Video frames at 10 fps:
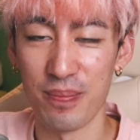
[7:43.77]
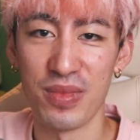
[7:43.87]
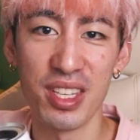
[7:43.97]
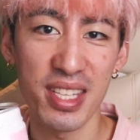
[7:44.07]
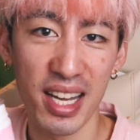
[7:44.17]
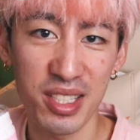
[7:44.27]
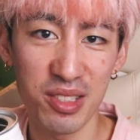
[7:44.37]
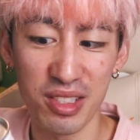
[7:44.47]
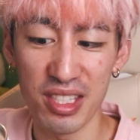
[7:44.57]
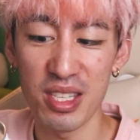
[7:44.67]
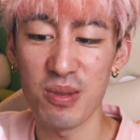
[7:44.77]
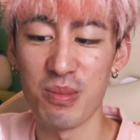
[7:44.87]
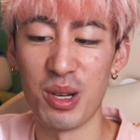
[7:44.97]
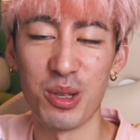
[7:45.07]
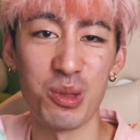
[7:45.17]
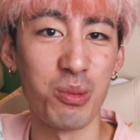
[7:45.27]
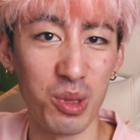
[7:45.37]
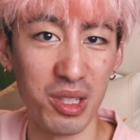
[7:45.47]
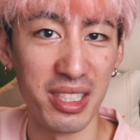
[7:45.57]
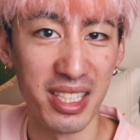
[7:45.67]
This smells
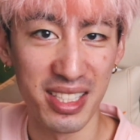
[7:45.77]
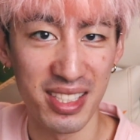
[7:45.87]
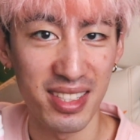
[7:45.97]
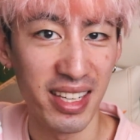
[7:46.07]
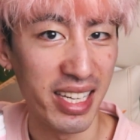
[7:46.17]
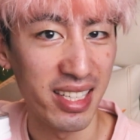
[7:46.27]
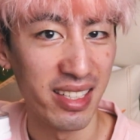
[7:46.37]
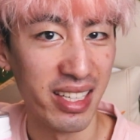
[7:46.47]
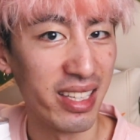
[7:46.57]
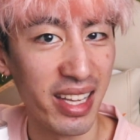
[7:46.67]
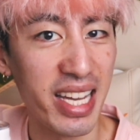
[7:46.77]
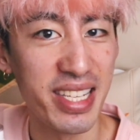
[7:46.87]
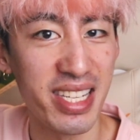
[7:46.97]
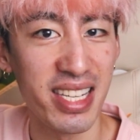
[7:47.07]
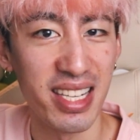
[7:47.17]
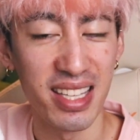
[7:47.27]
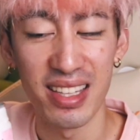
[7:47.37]
really just like lychee,